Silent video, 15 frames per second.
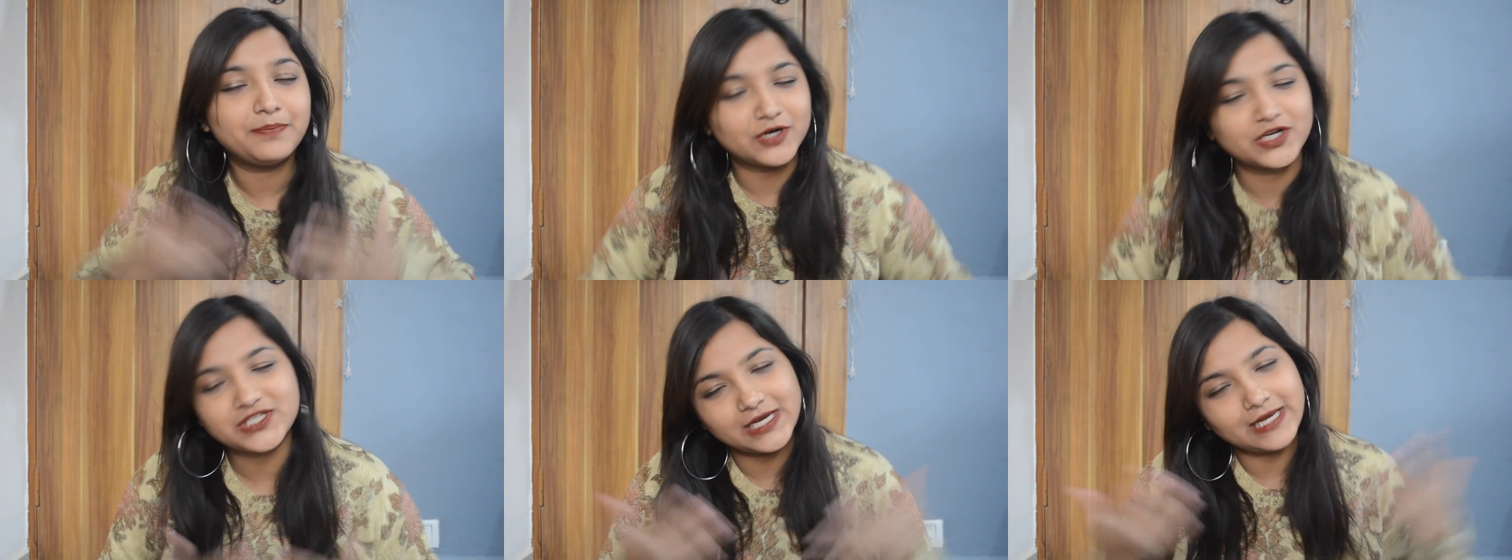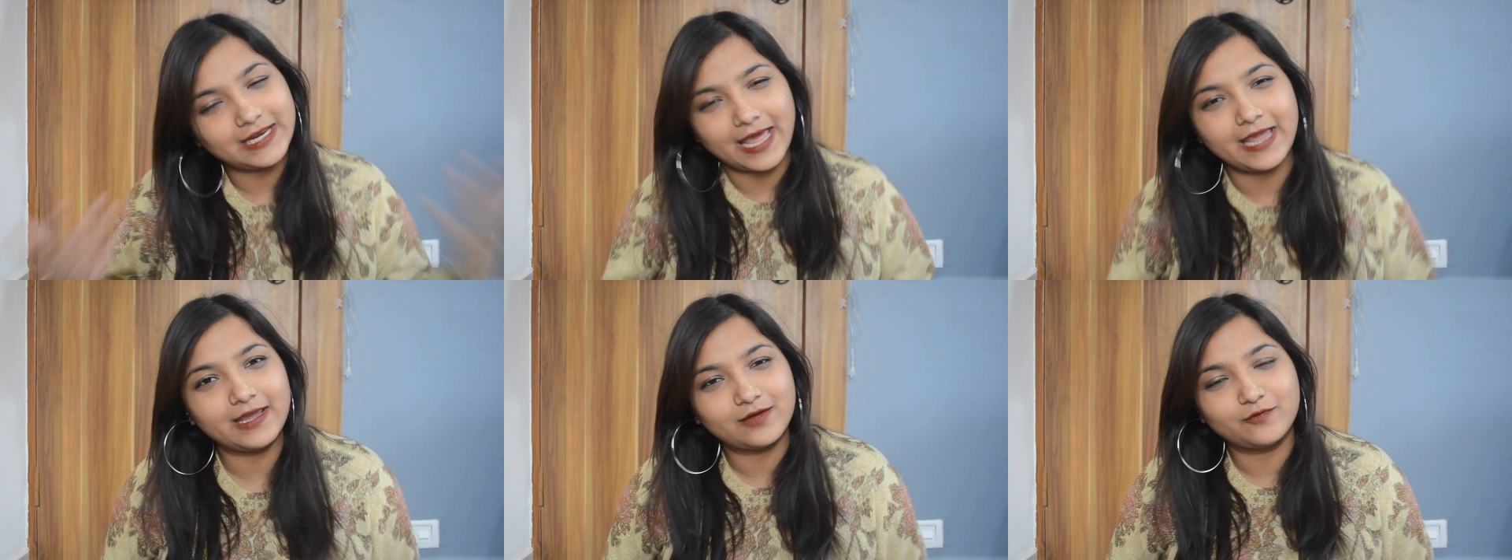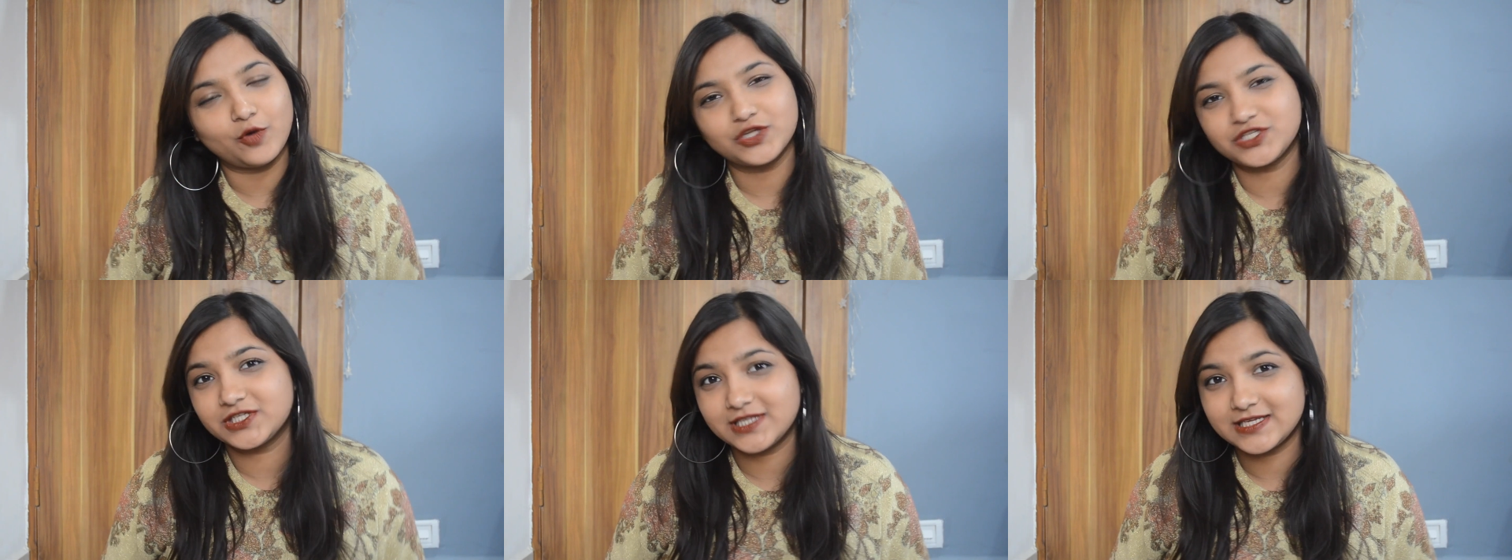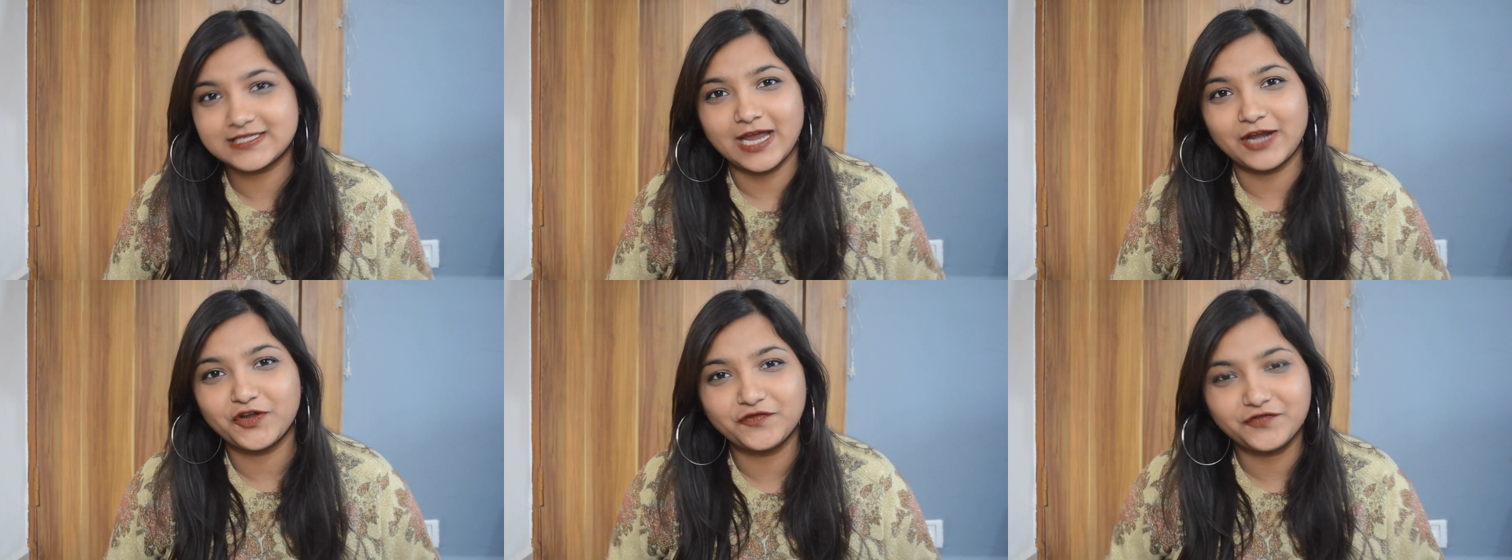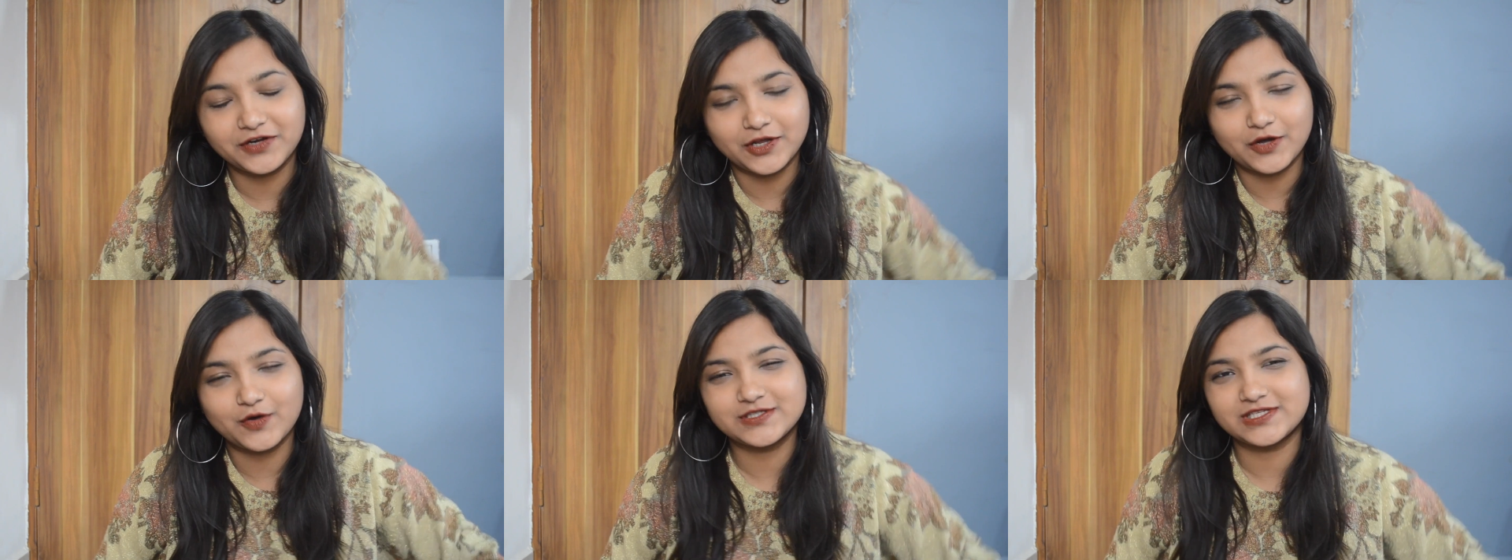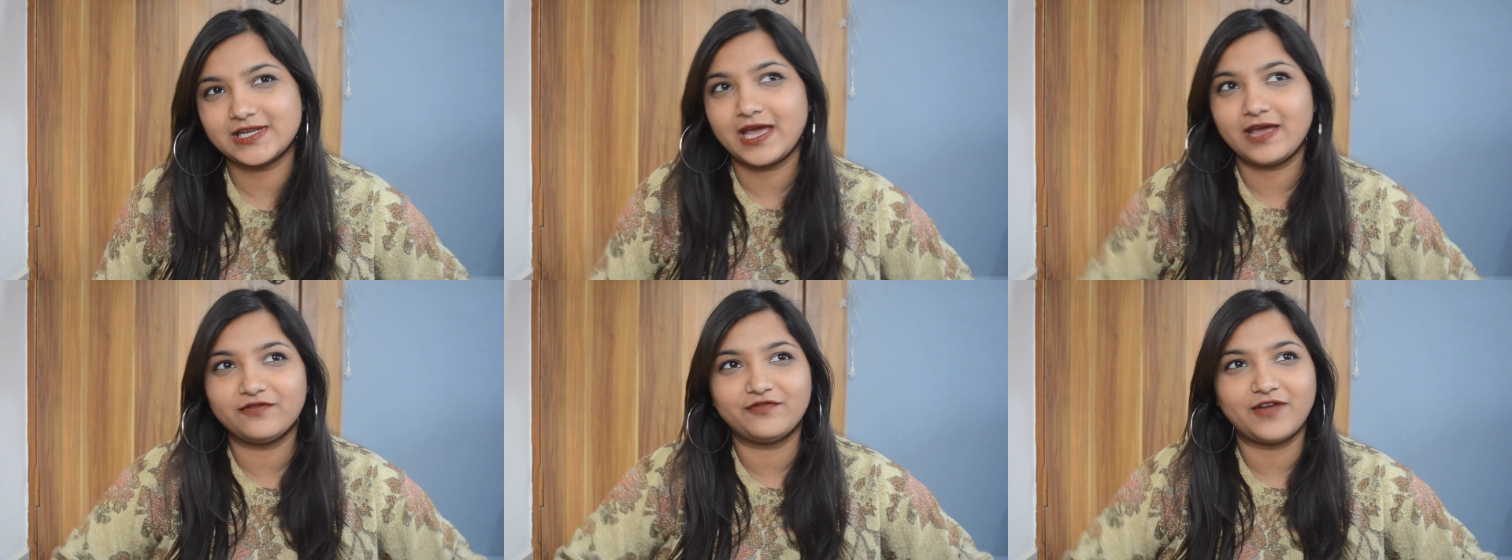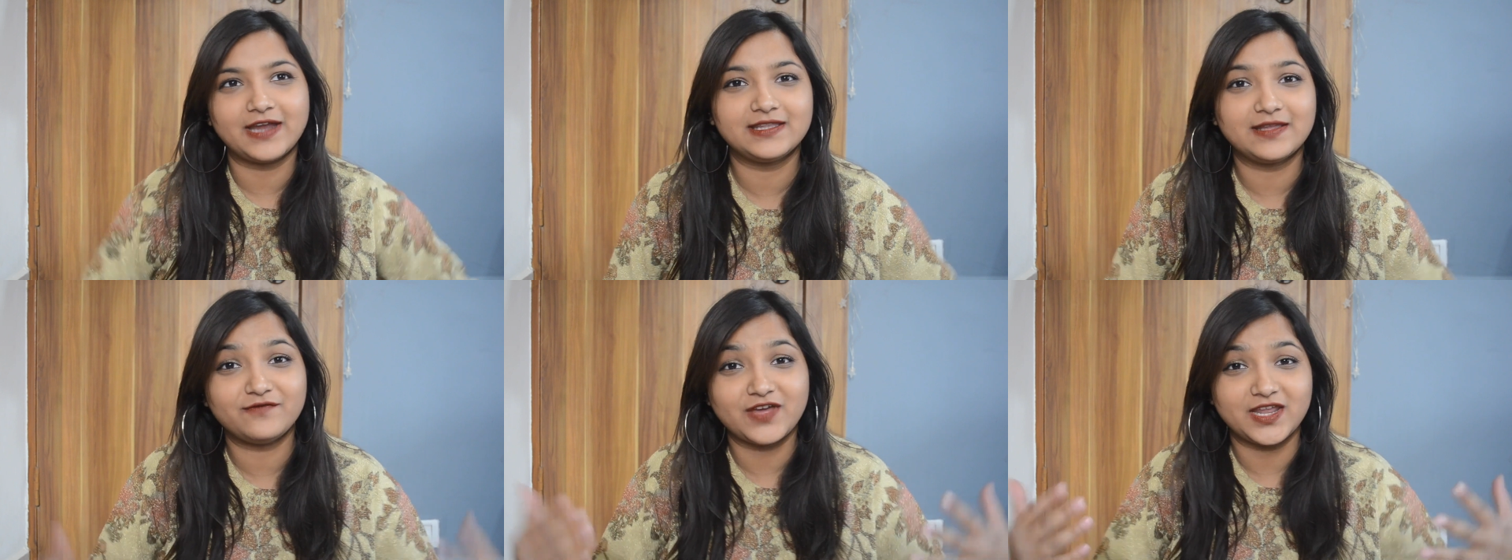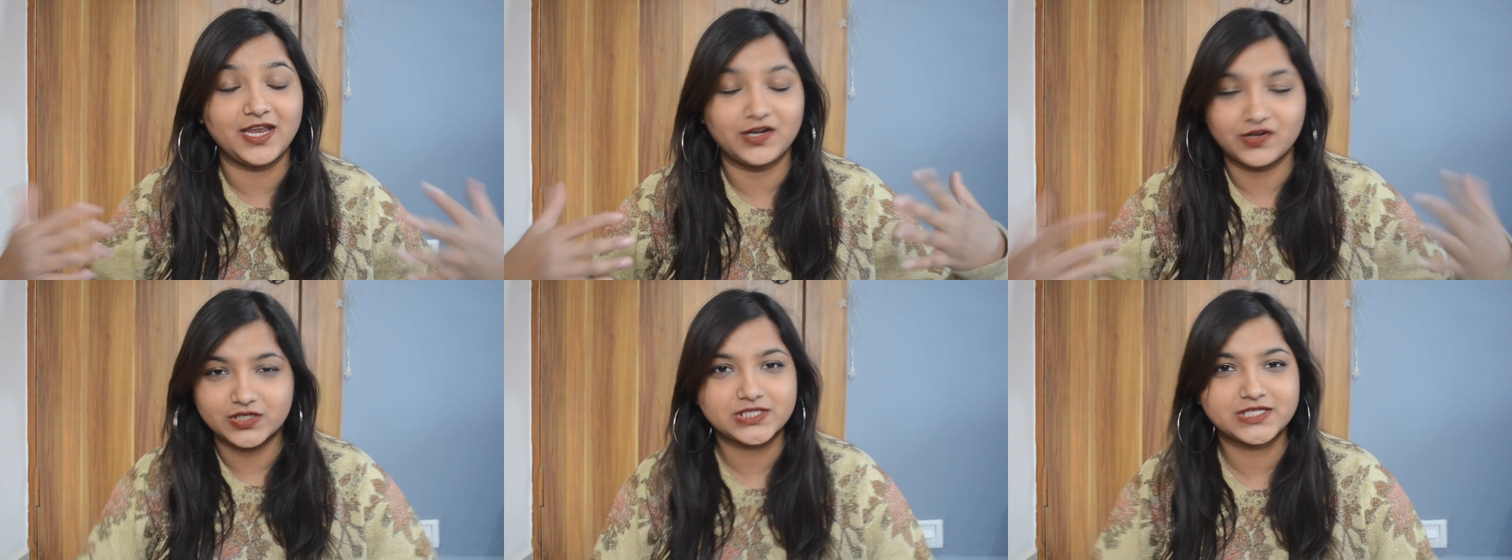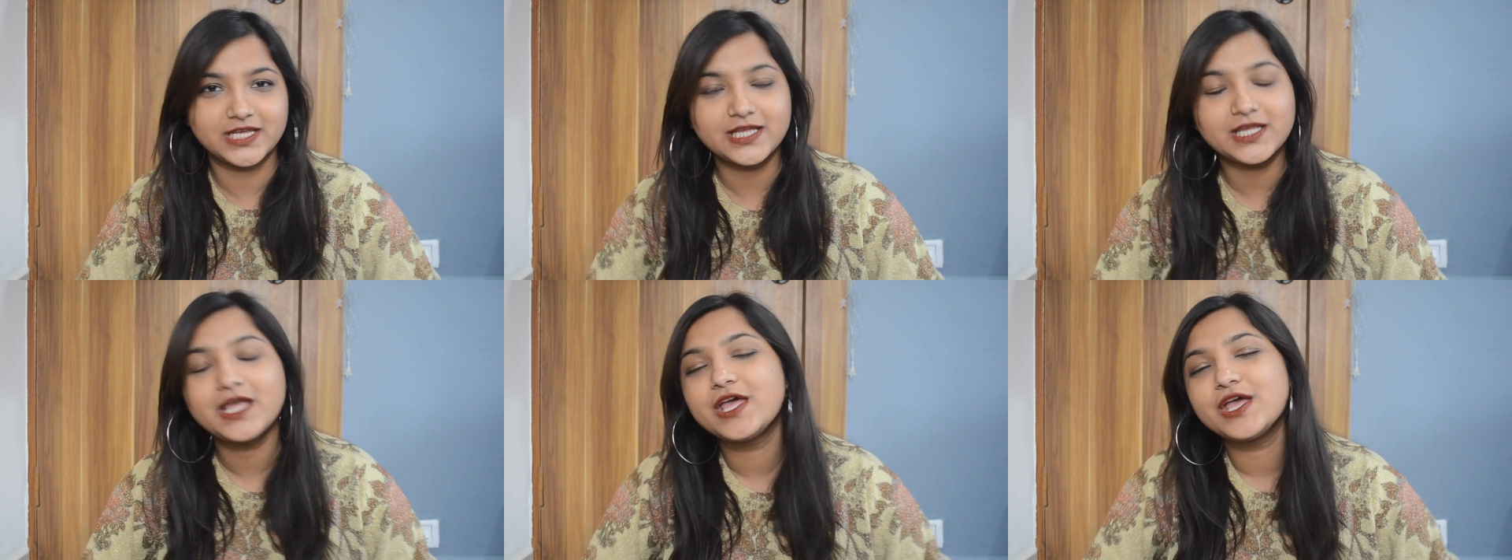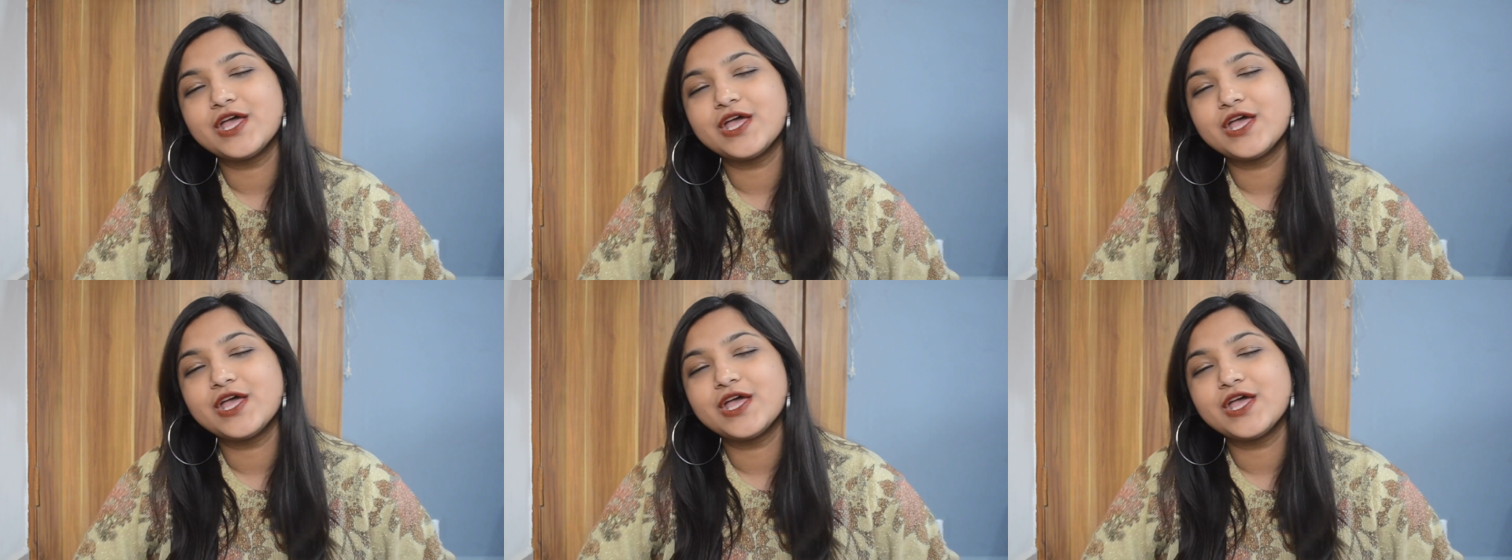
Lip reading: personally like watching these kind of videos and I find them very interesting,